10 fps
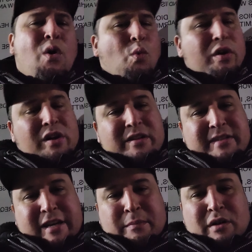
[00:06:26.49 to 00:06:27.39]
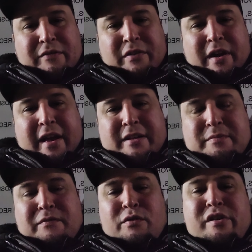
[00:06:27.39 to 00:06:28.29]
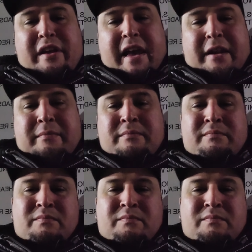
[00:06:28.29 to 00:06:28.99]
We're gonna take them off your hands before you get them.